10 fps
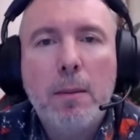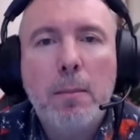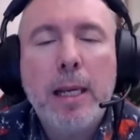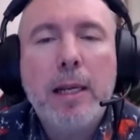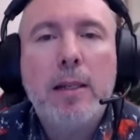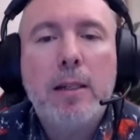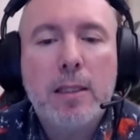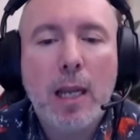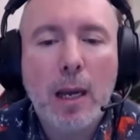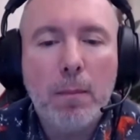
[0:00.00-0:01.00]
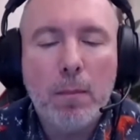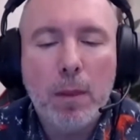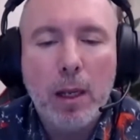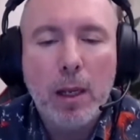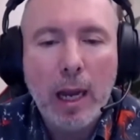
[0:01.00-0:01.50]
making
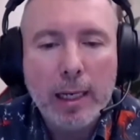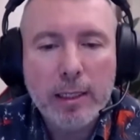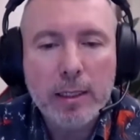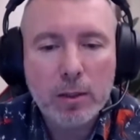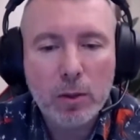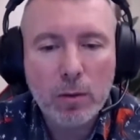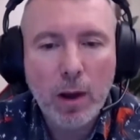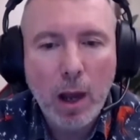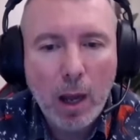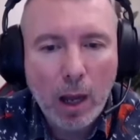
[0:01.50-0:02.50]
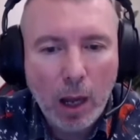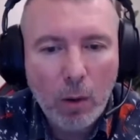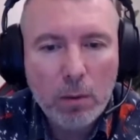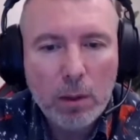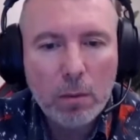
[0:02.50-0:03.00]
some ideas over
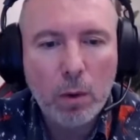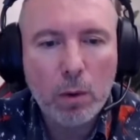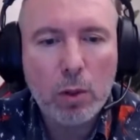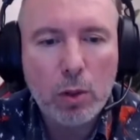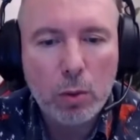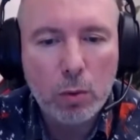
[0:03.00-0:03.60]
how you want